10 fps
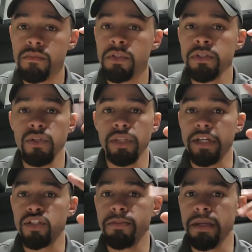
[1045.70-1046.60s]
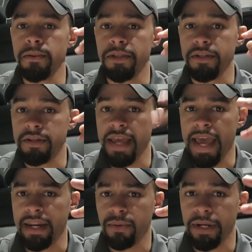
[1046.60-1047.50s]
There's only like 2 people that
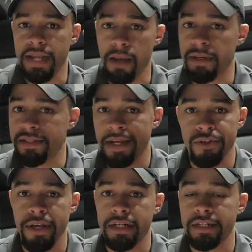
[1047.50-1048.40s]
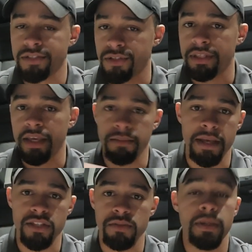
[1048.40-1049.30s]
had it right now because I created it so that they could
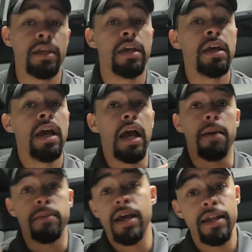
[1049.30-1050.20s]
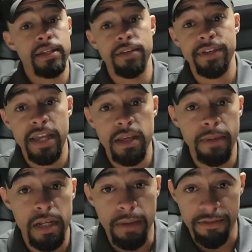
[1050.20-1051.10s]
message me. I'm not giving
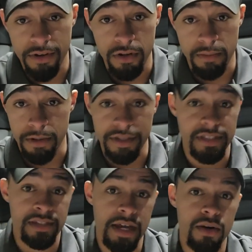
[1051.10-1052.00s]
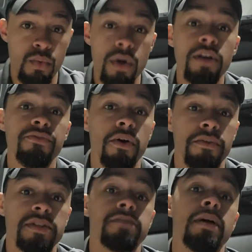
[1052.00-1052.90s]
anybody my phone number. This is not a work phone.
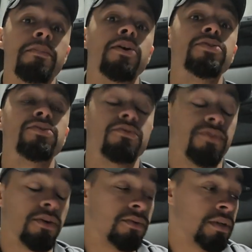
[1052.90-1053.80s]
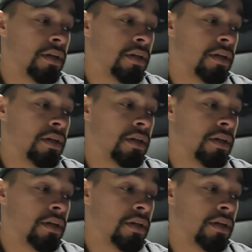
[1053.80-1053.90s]
This is my personal phone.